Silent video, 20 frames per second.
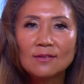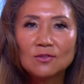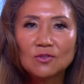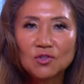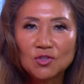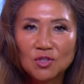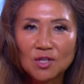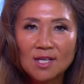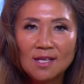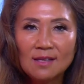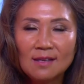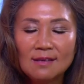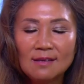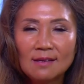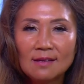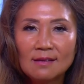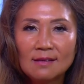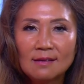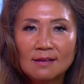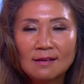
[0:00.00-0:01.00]

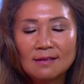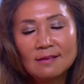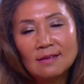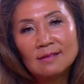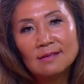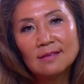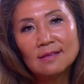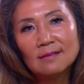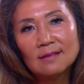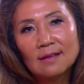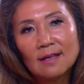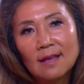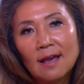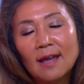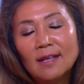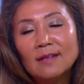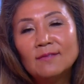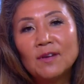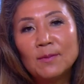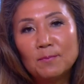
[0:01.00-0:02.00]
she is
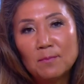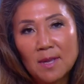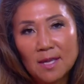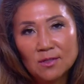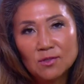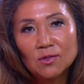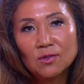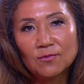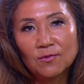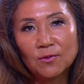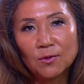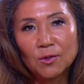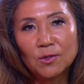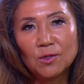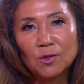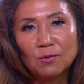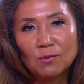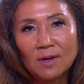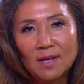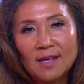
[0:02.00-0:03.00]
kind of a mentor for
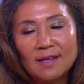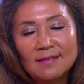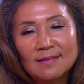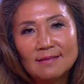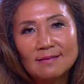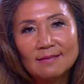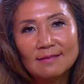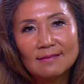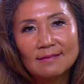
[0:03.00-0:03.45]
you, right?